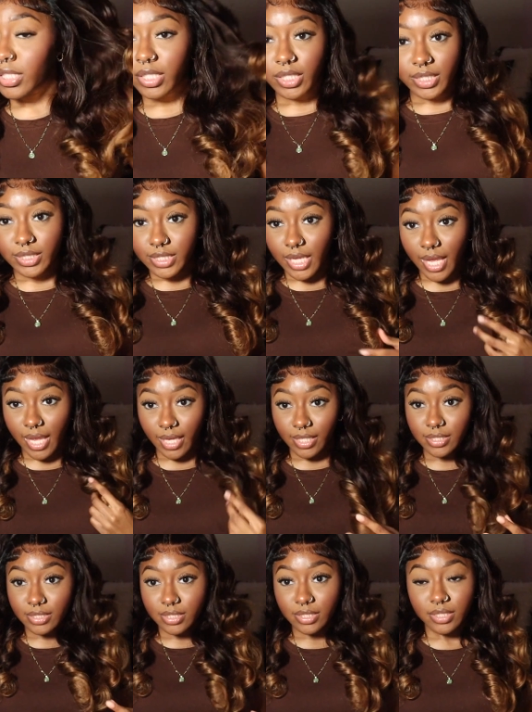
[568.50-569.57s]

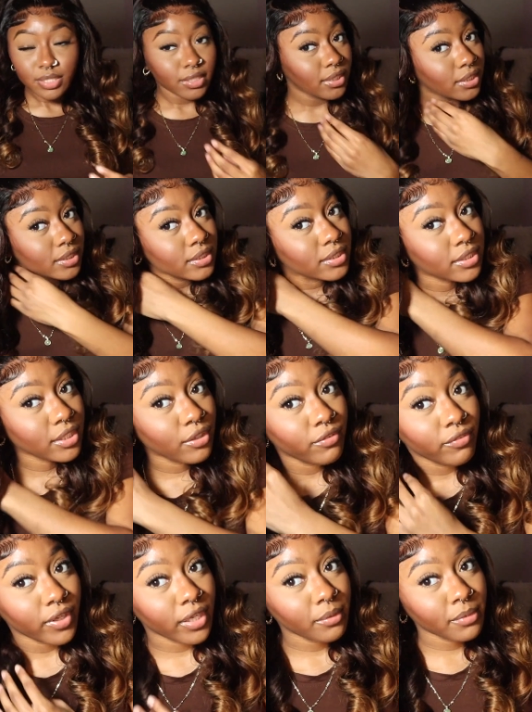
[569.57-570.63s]
intact, still
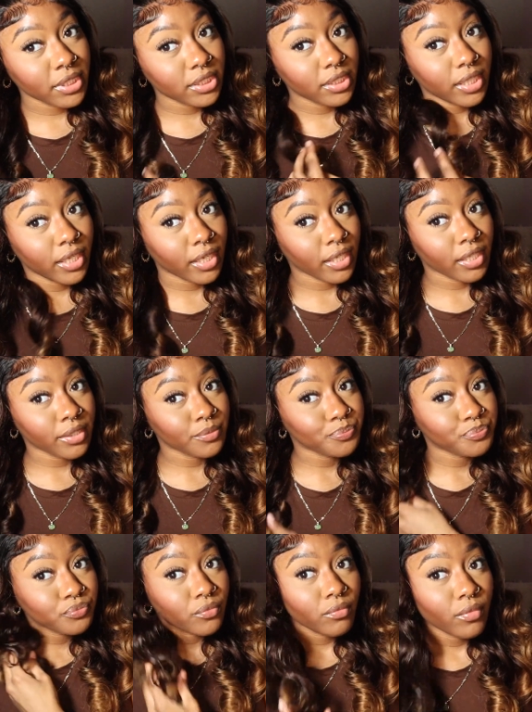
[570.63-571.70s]
very much there,
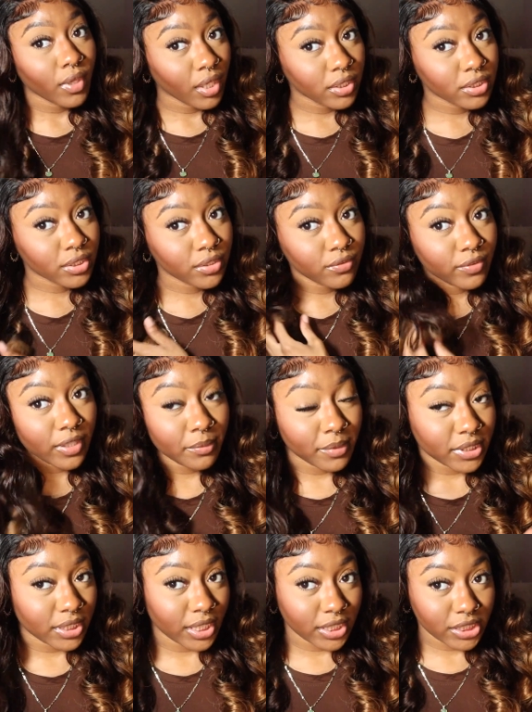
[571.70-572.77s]
still very
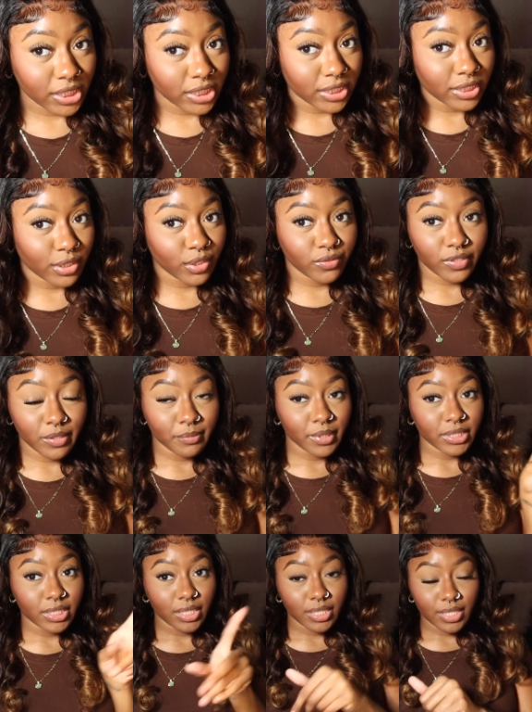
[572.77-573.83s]
much luscious, still very
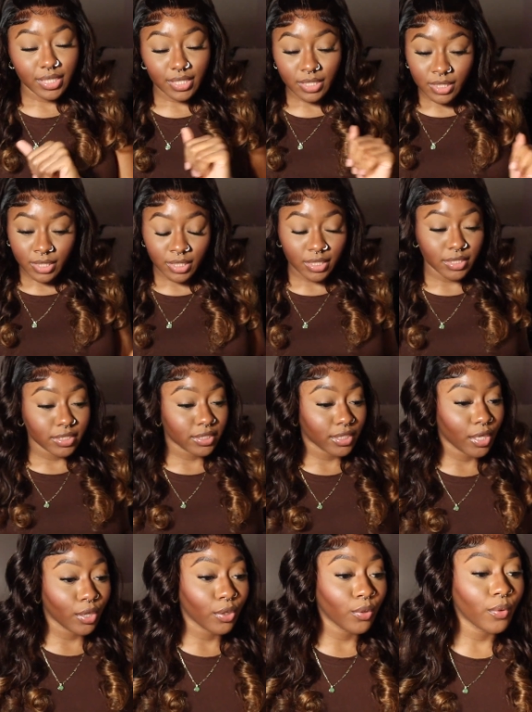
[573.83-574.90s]
much looking good.
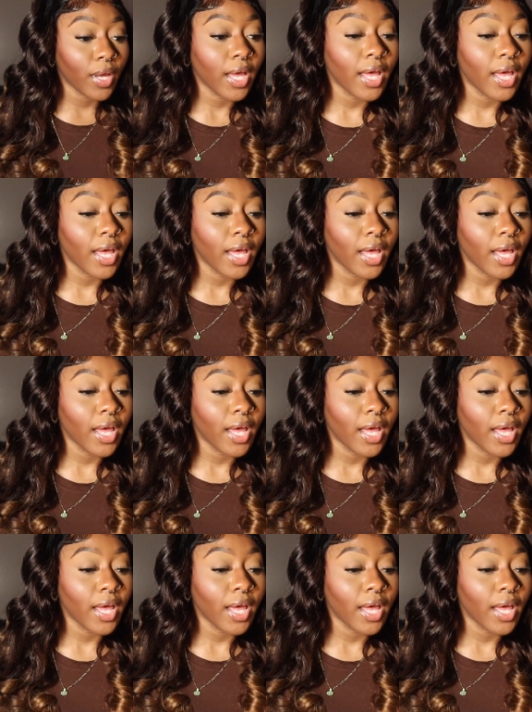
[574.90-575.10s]
So